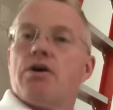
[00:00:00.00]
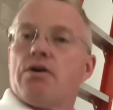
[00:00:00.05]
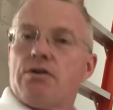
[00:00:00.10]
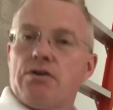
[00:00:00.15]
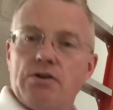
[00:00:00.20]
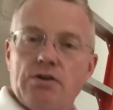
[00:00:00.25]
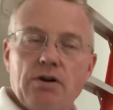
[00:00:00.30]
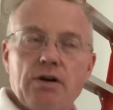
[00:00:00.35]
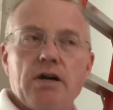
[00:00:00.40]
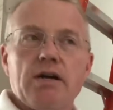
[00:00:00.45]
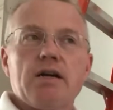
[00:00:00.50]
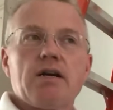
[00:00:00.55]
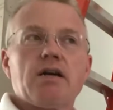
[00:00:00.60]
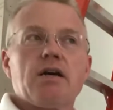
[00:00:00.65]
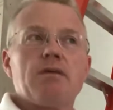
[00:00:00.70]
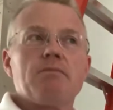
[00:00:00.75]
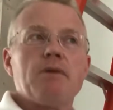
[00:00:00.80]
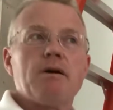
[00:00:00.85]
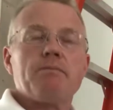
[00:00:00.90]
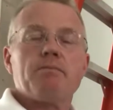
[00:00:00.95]
you're going to
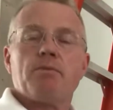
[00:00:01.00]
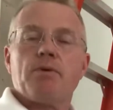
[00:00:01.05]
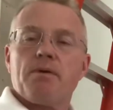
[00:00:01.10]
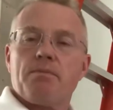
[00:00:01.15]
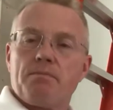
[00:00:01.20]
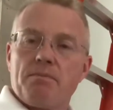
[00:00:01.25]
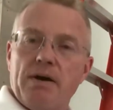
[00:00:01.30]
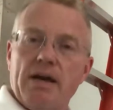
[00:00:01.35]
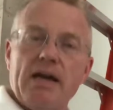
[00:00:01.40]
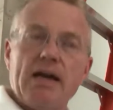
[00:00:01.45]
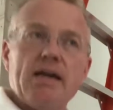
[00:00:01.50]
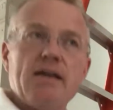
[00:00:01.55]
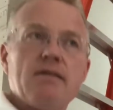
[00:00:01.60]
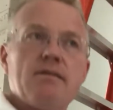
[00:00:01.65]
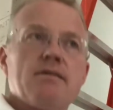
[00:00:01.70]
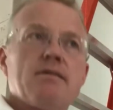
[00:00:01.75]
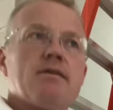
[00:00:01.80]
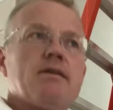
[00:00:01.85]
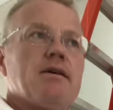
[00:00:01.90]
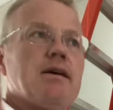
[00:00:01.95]
come up with
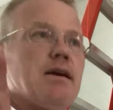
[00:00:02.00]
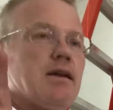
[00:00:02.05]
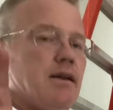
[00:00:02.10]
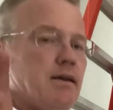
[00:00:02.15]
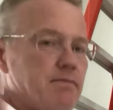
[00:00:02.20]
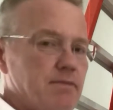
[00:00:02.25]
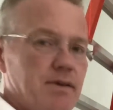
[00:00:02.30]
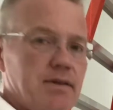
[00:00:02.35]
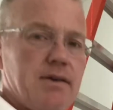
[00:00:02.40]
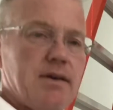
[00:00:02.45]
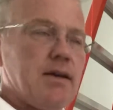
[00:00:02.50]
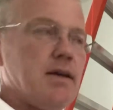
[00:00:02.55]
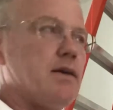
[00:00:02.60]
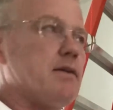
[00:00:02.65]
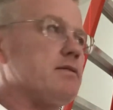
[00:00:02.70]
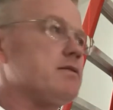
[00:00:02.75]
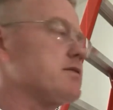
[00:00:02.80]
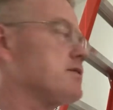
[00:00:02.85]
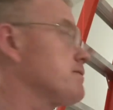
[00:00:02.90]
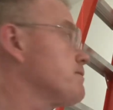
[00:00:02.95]
paint and everything
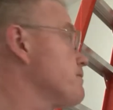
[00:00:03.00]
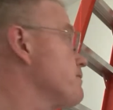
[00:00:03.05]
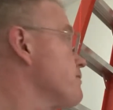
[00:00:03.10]
else.